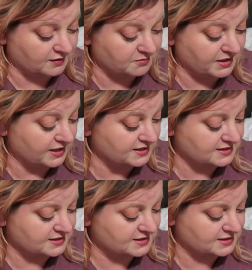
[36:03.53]
the
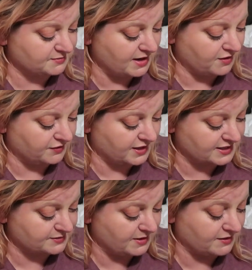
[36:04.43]
biggest smell that I
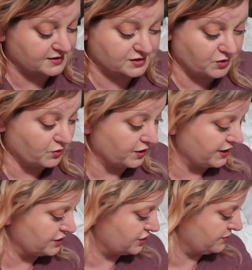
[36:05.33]
smell is the
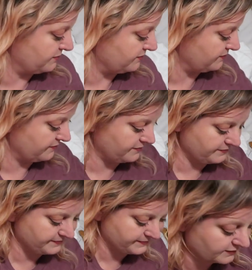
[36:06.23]
orange.
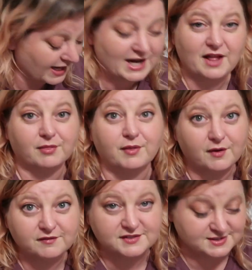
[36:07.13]
And I
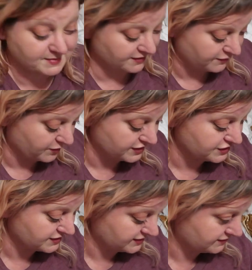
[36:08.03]
love the smell of
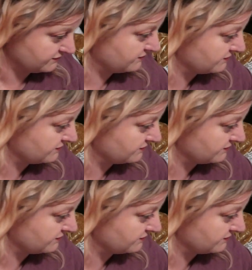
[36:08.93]
oranges.